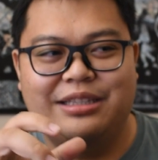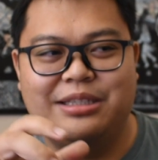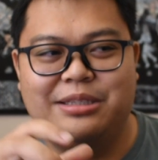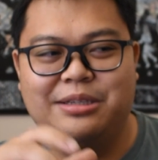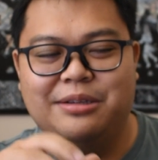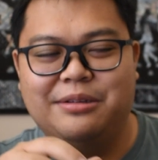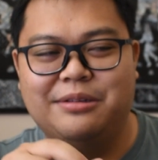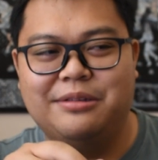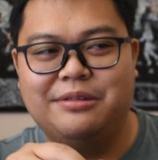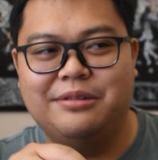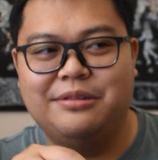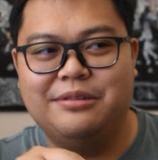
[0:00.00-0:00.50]

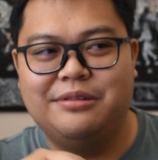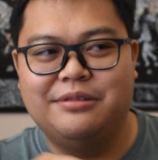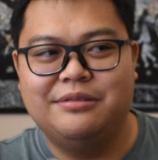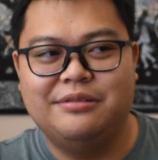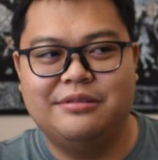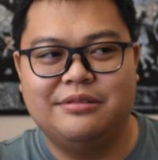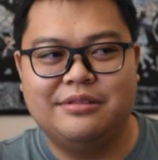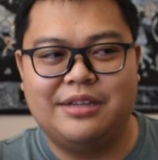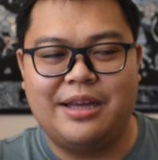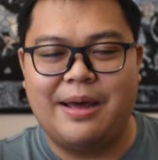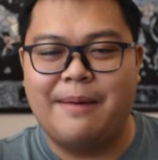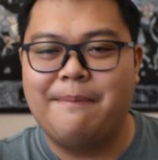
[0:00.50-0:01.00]

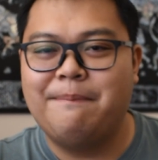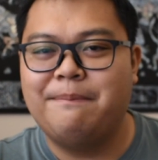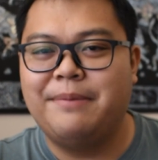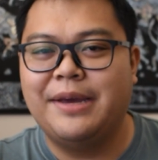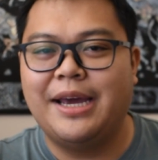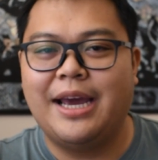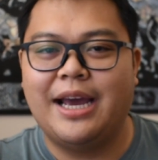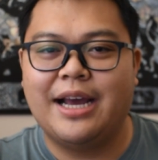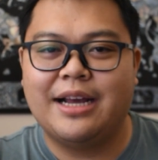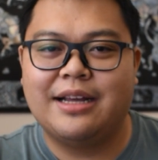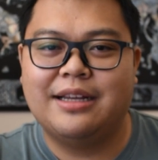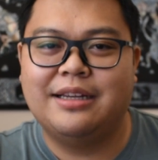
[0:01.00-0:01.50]
to come
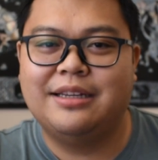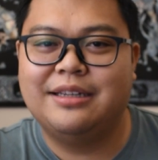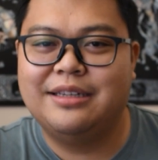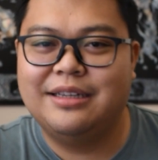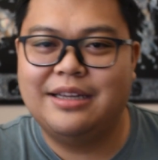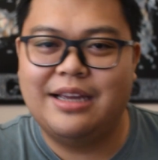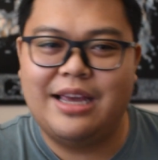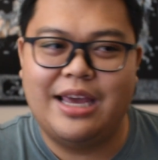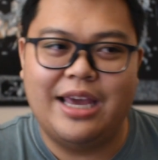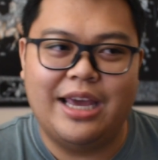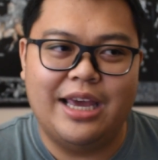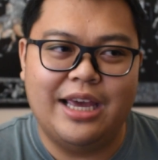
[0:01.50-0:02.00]
back,
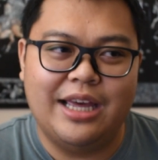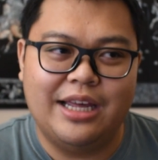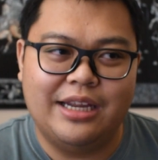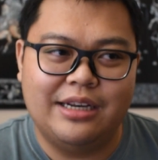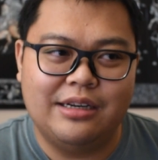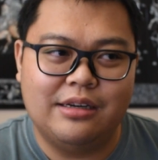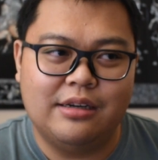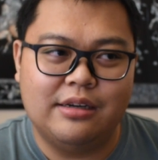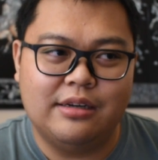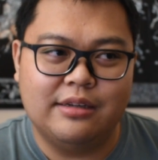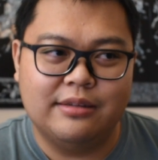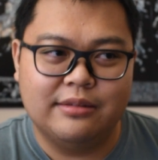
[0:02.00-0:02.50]

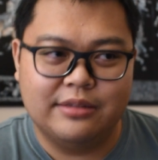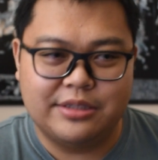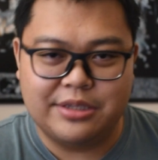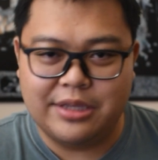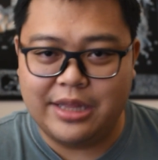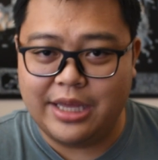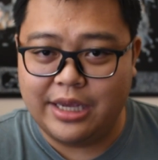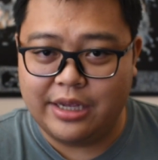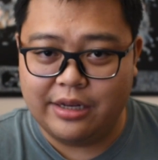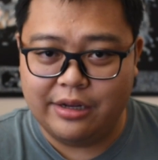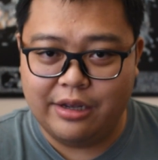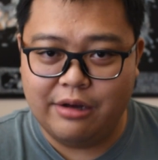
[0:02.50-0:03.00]
and so
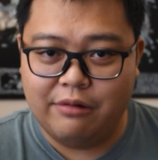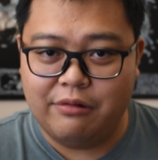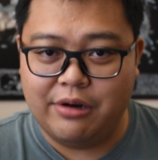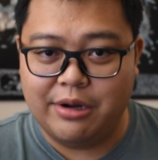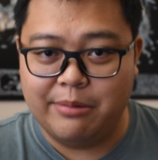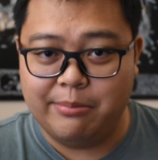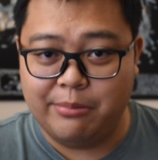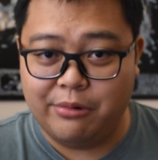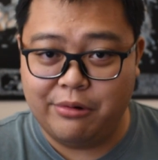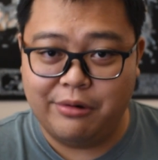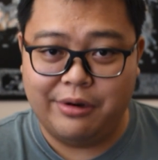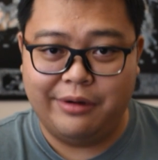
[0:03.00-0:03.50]
they can go
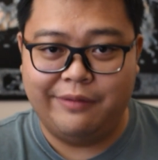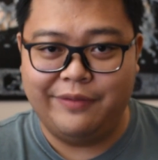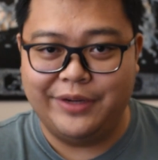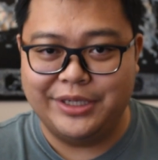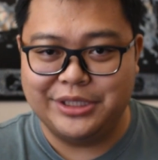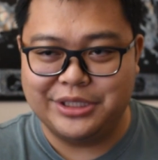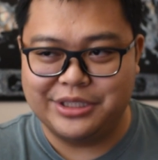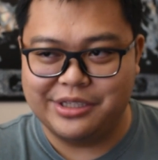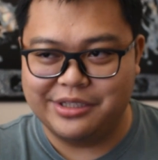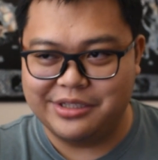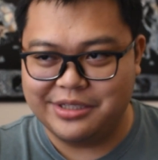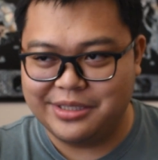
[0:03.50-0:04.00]
on more
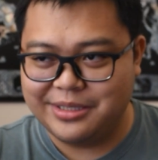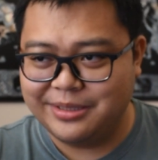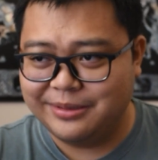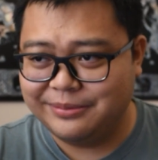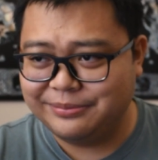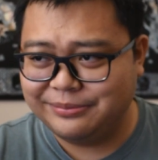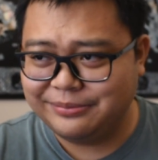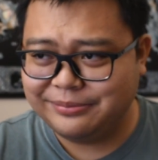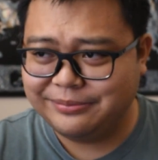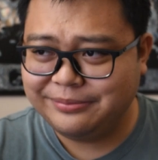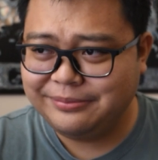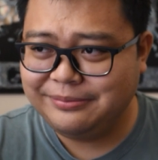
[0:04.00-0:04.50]
adventures.
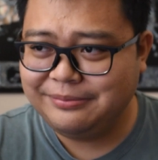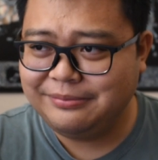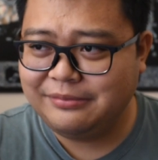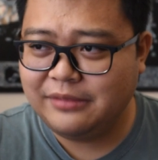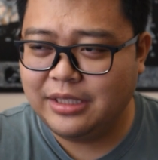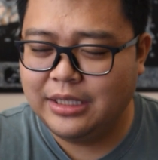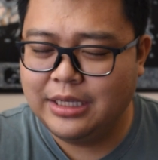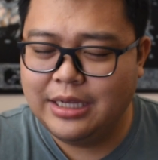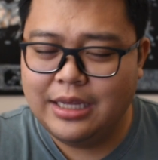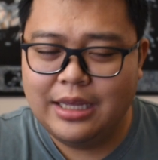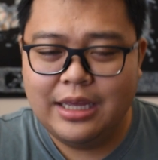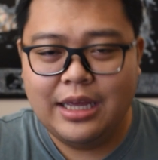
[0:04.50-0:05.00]

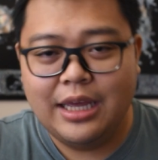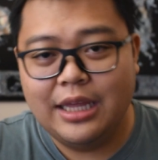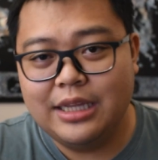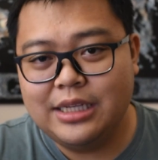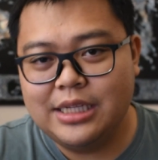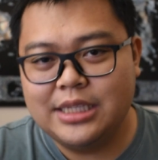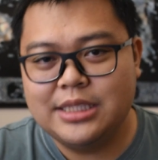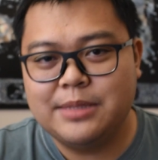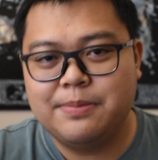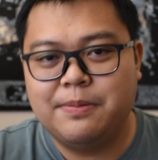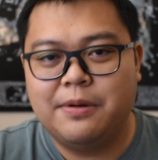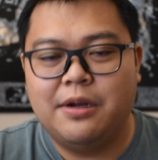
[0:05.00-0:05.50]
And
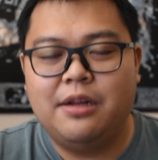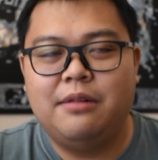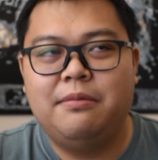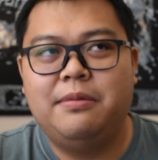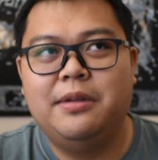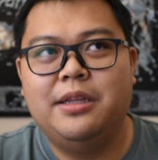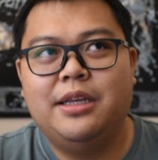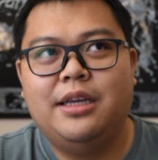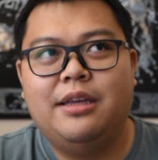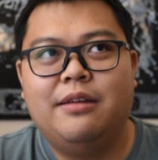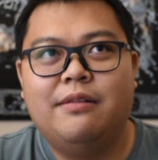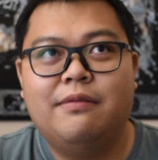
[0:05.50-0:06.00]
that's
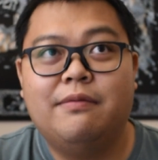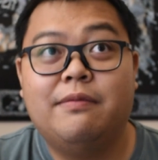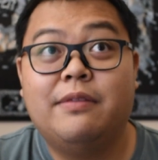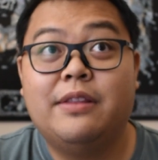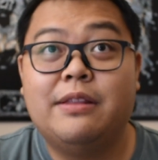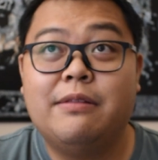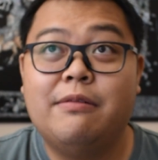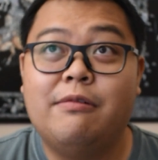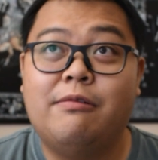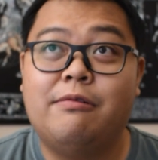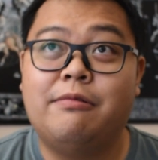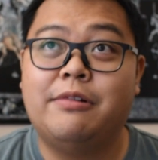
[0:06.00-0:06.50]
probably
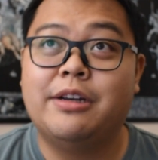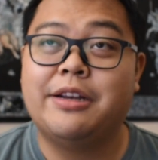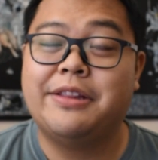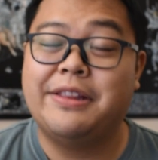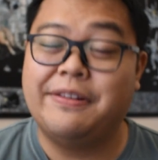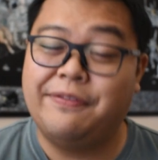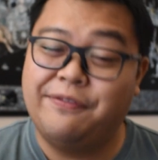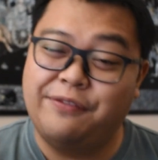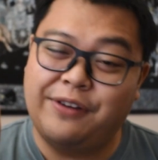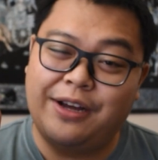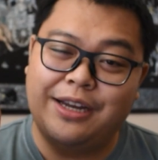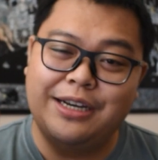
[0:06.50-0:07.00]
one of
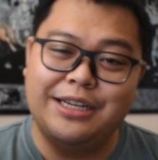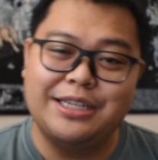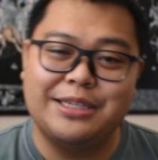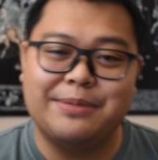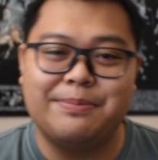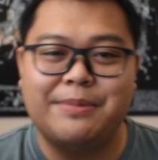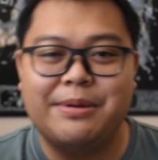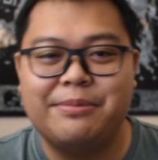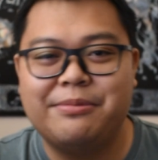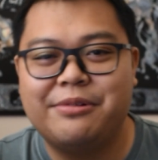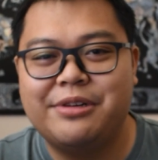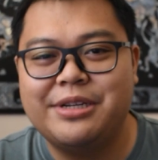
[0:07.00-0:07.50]
the
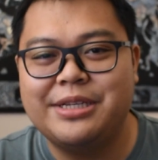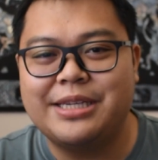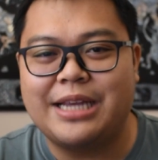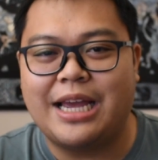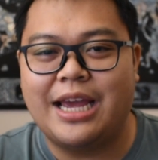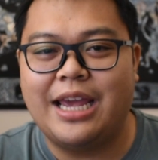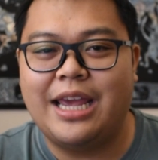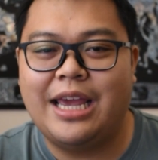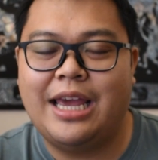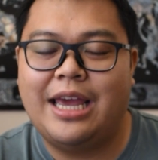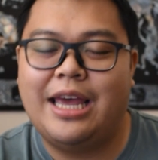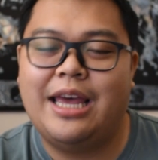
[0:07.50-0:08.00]
fondest memories
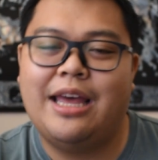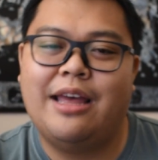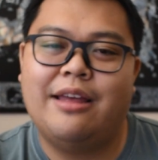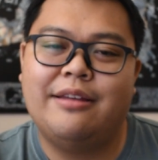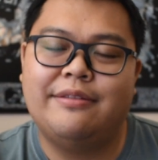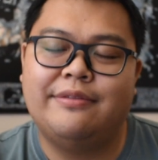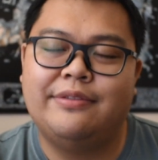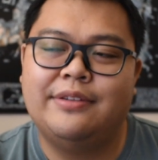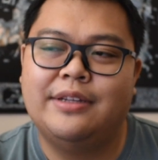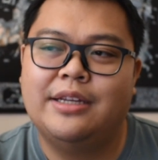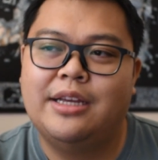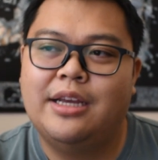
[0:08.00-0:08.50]
I
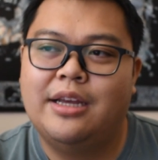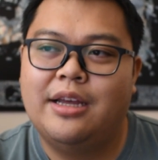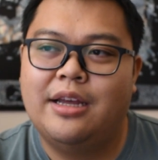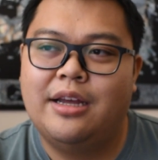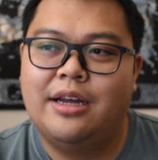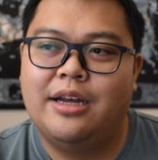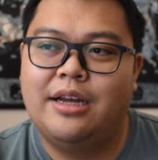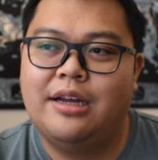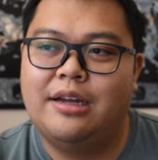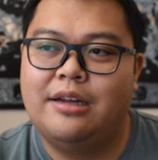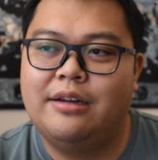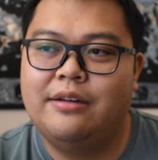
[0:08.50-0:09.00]
have
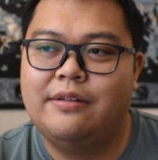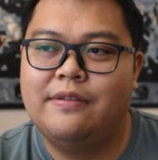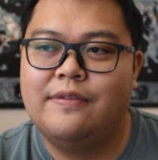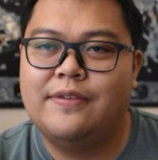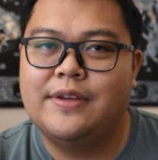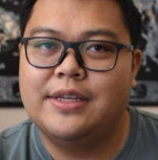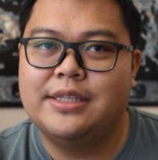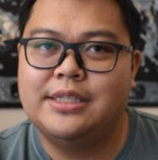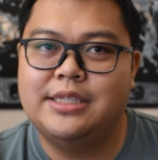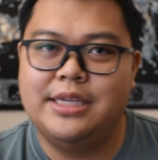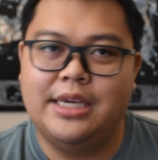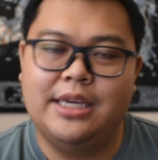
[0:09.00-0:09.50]

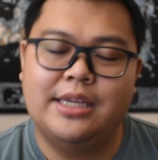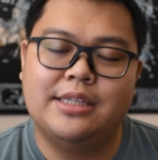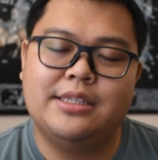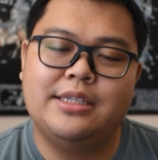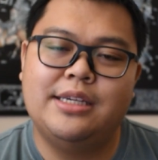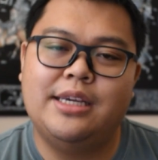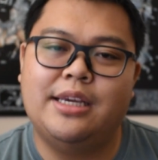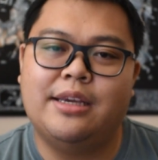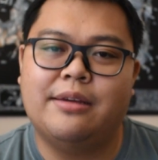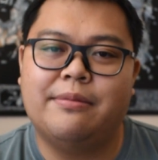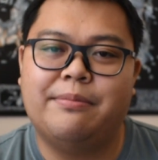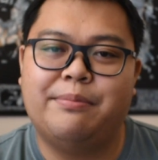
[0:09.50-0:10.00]
of
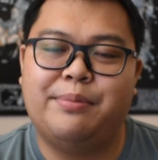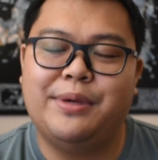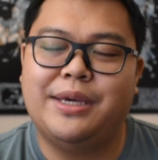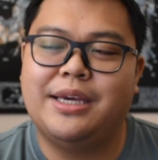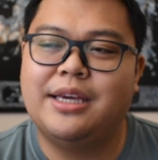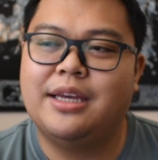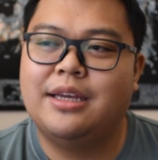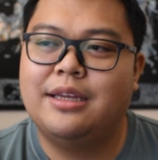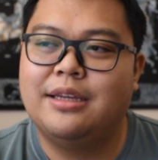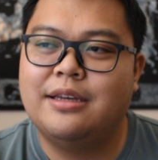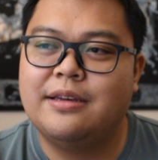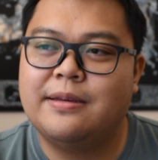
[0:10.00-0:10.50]
D&D,
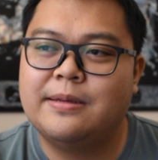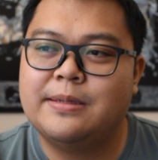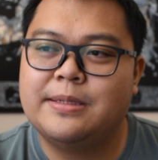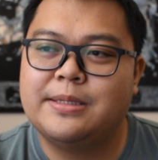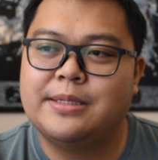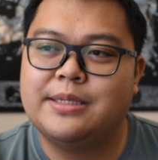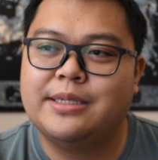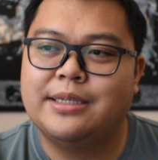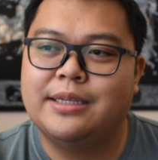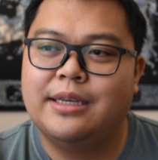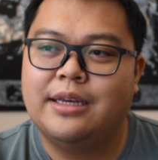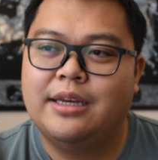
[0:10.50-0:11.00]

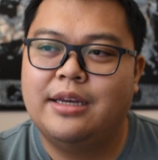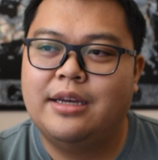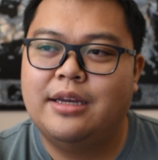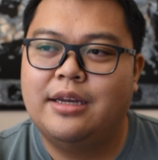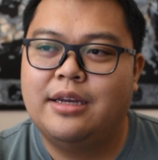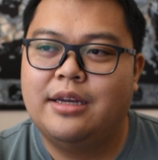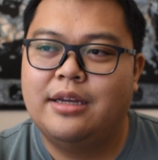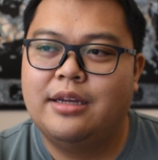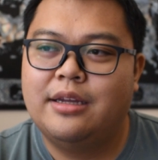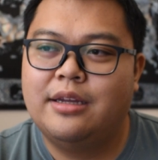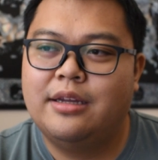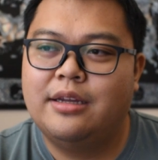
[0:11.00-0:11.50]
because,
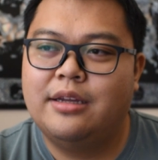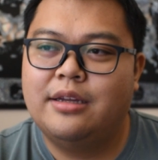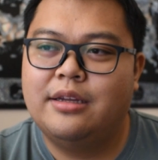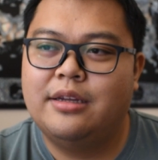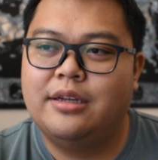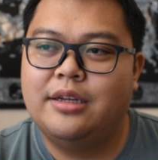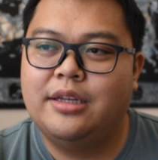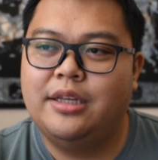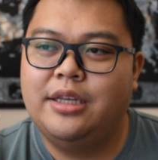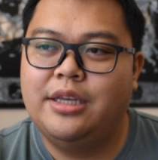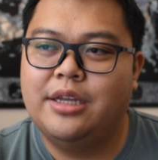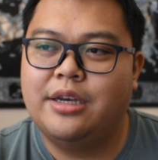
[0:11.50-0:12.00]

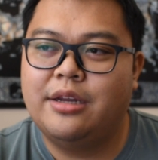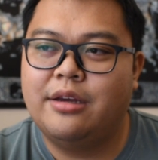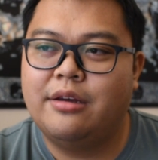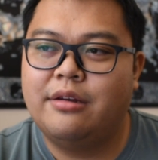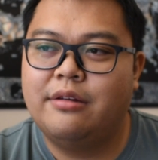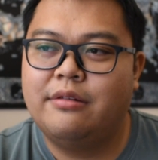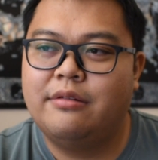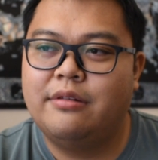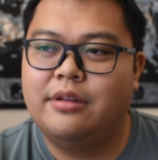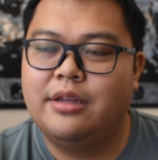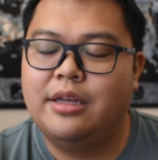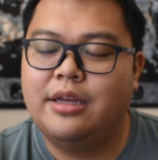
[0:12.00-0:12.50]
you
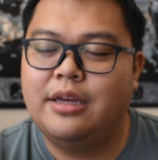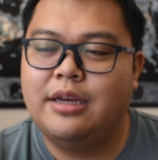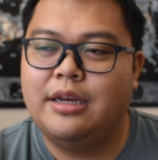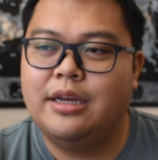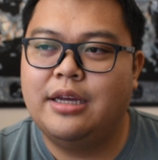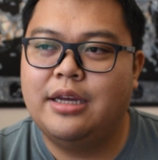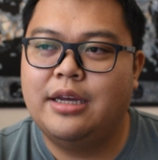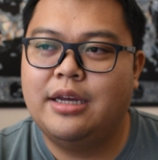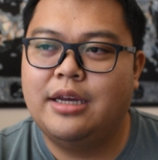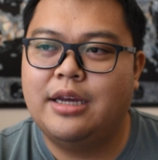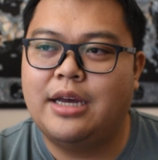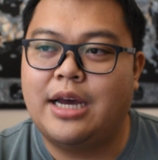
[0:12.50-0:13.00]
know,
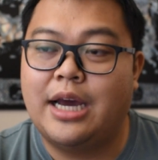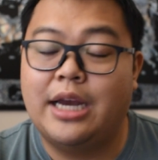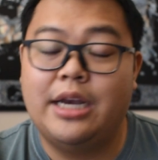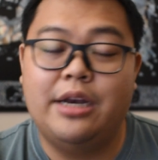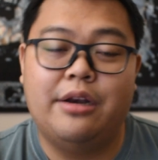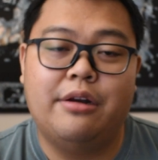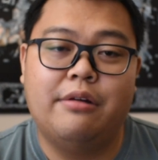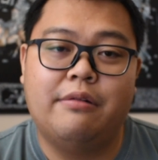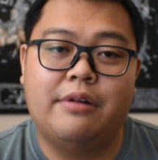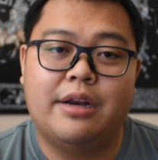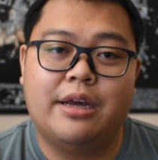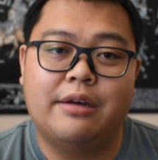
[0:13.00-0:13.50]
I
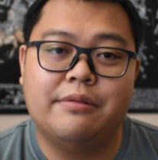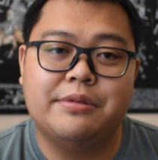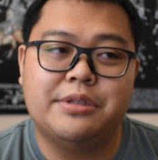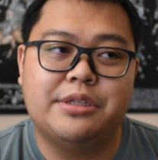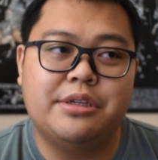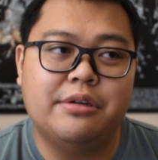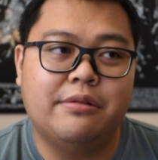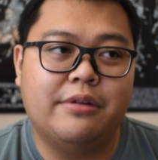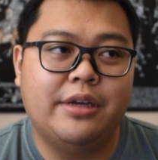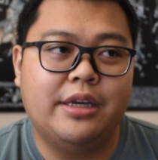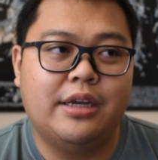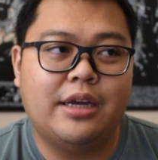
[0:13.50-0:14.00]
didn't know what I was
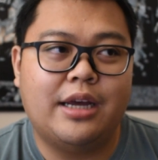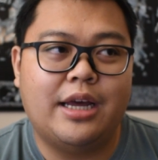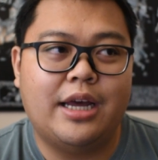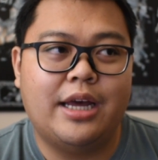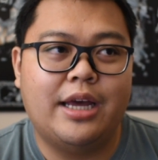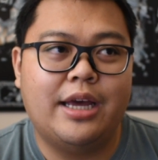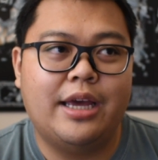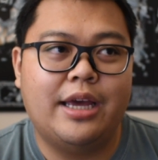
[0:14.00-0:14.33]
doing.